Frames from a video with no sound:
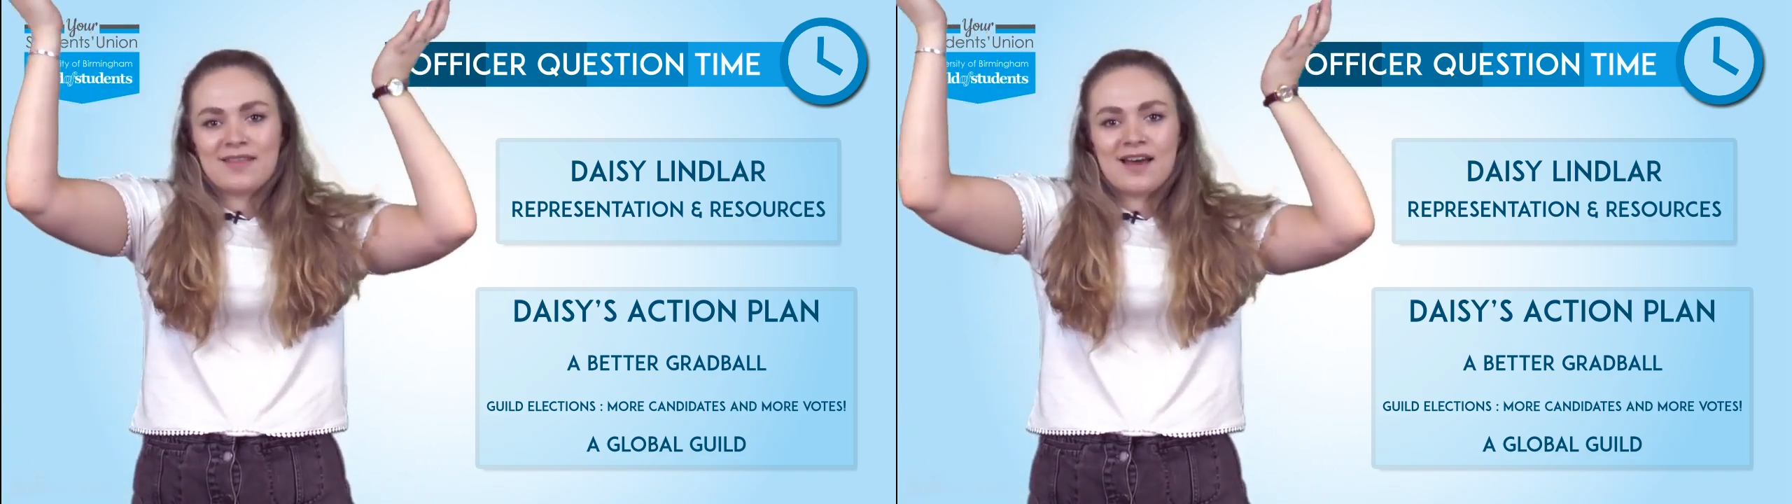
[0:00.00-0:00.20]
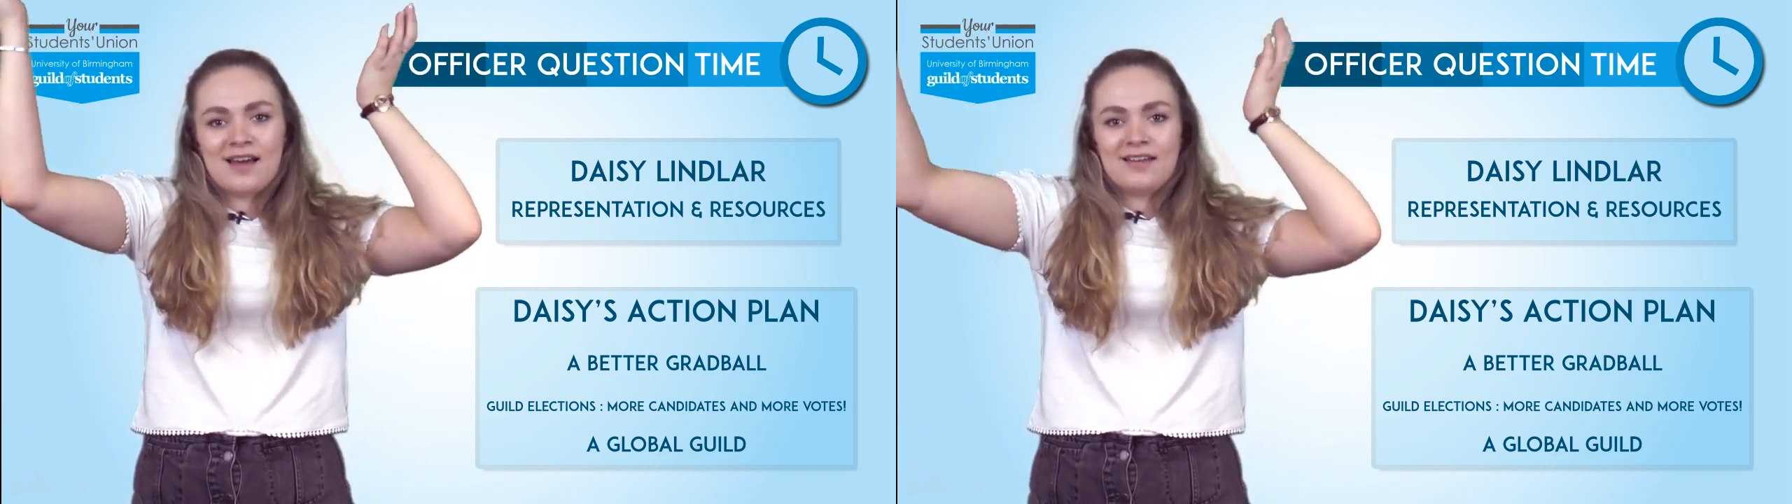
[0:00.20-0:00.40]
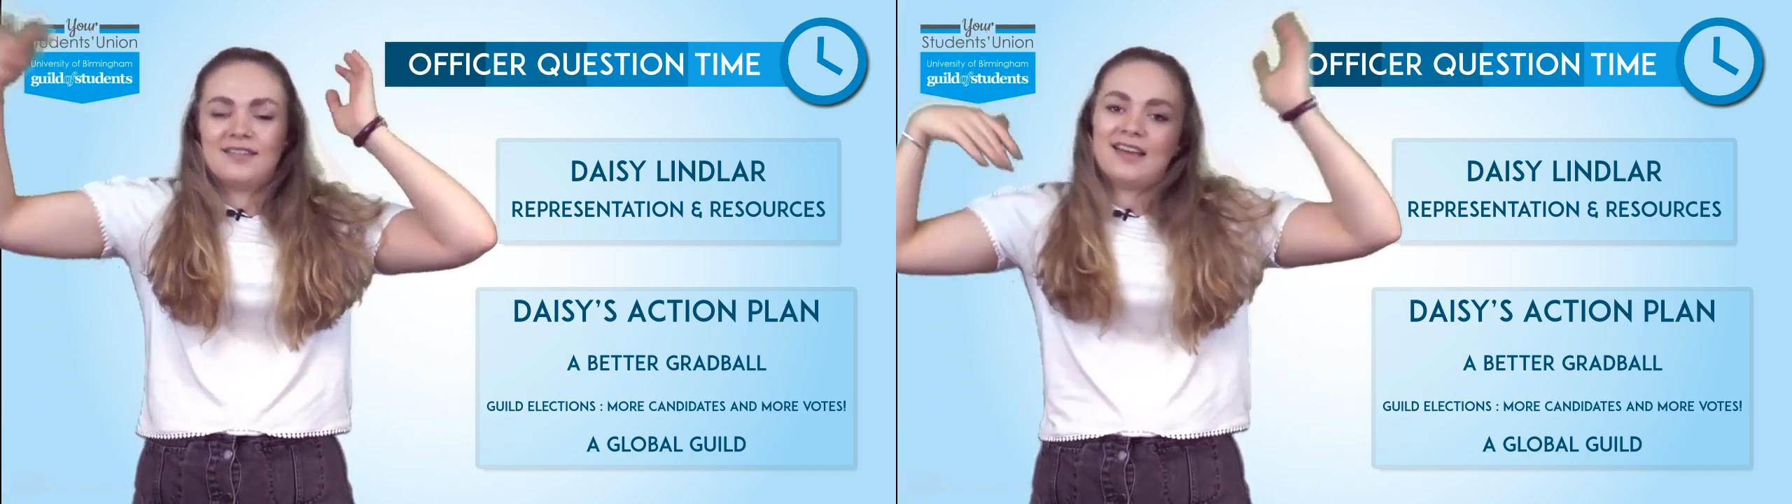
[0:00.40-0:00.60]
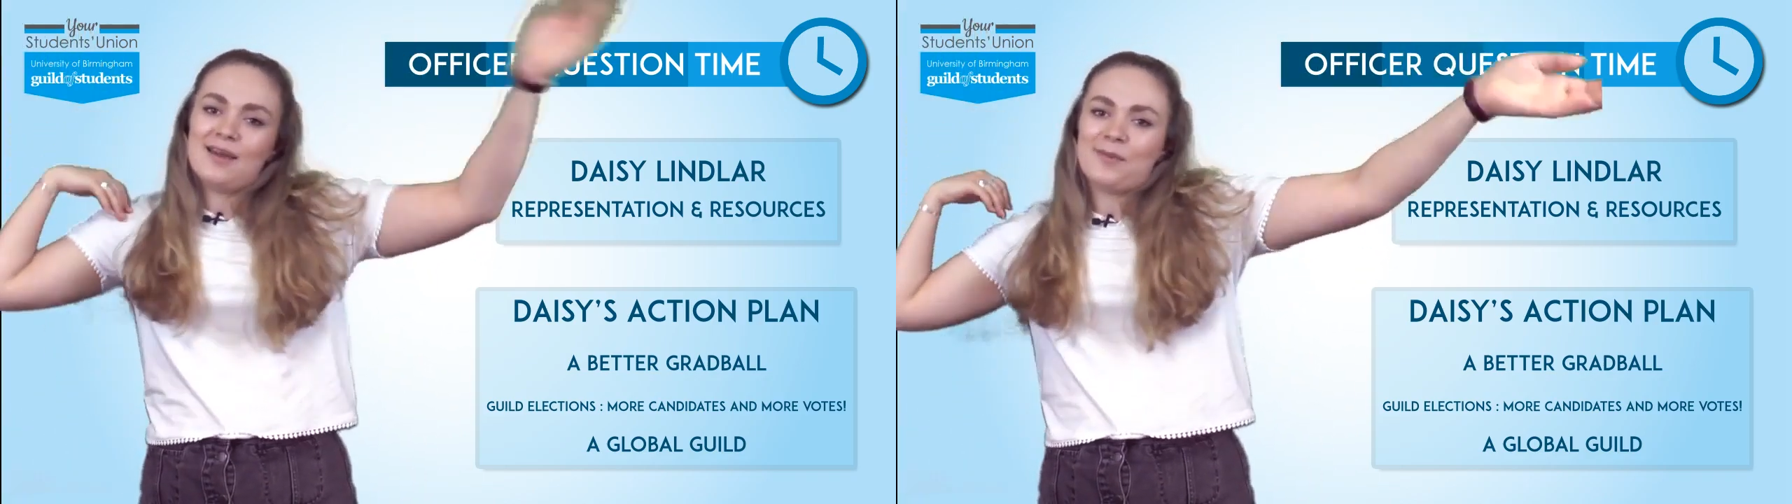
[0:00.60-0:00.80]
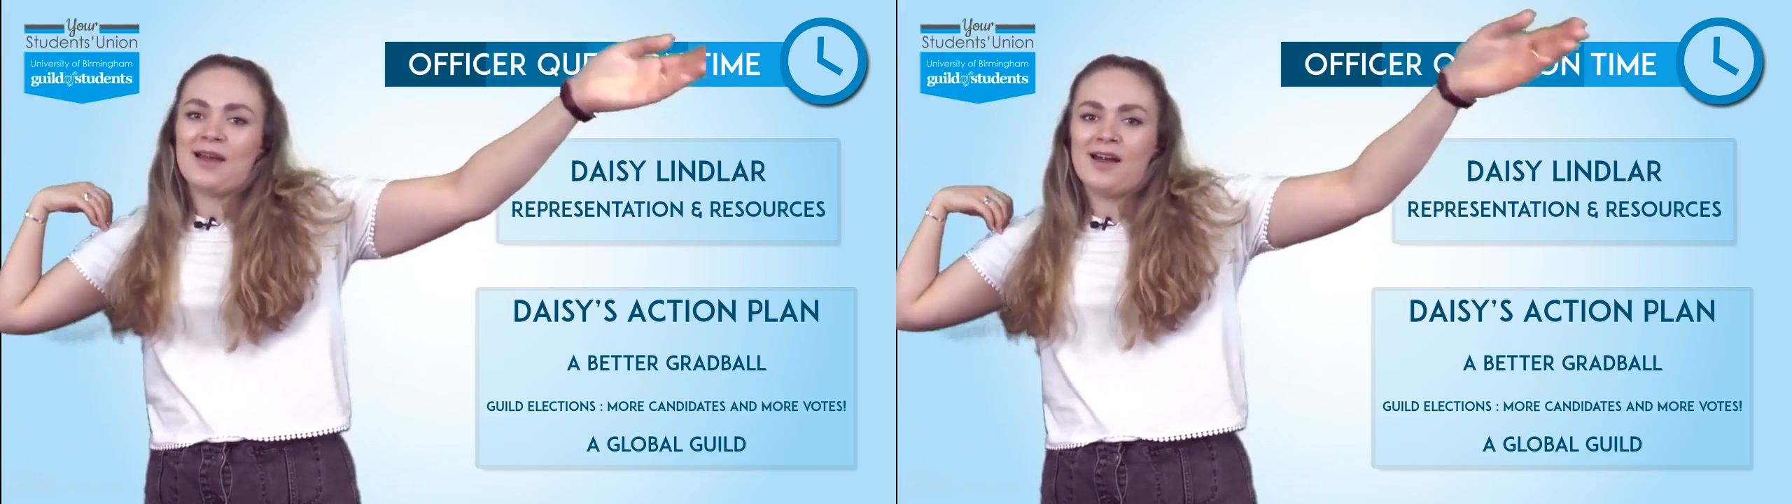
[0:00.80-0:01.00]
that,
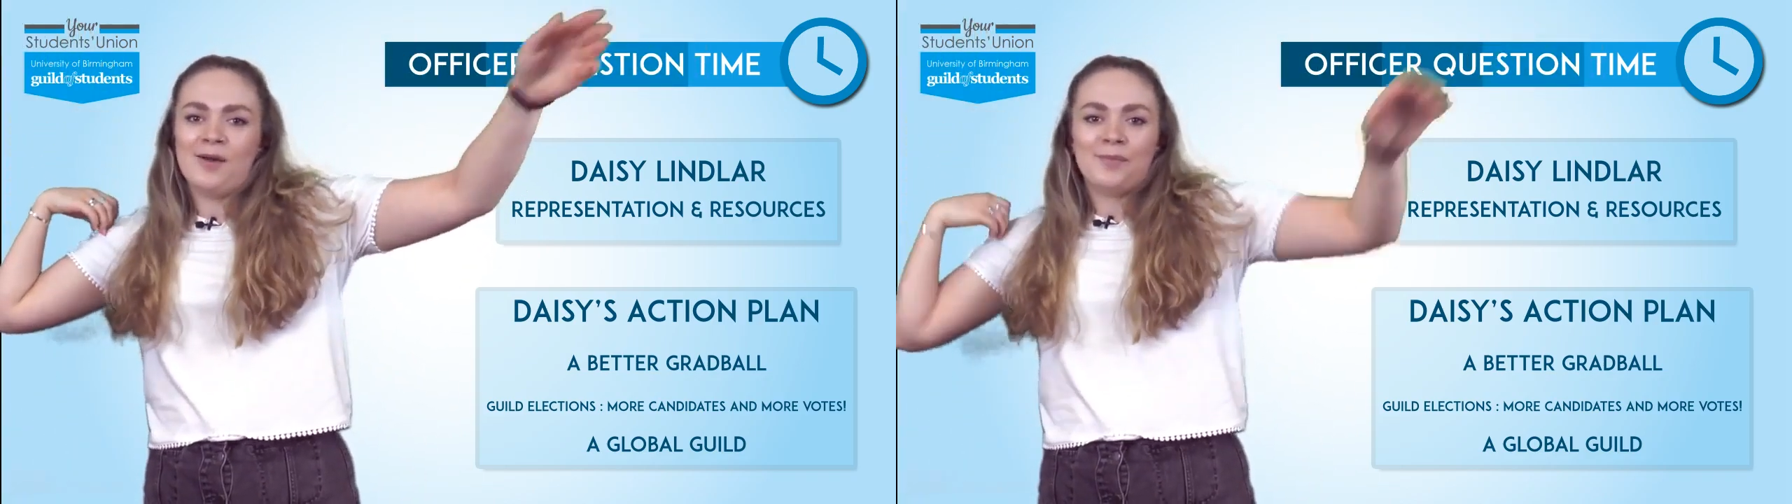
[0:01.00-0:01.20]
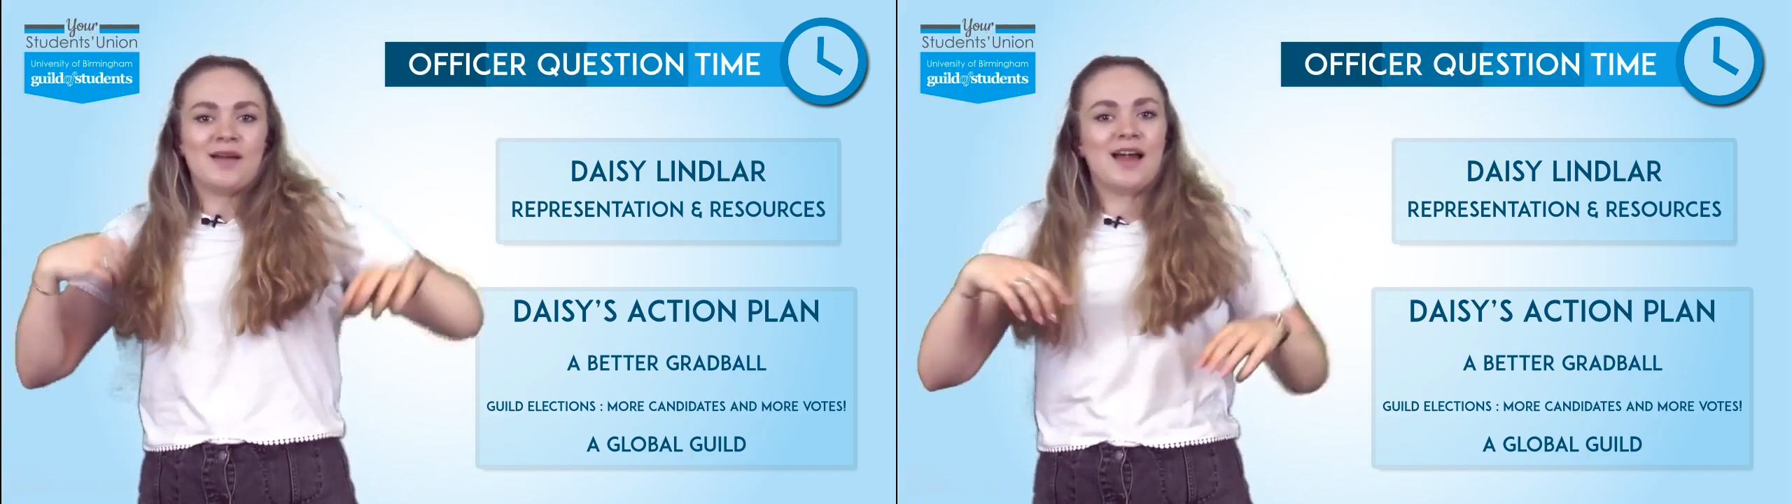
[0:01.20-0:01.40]
hit me up,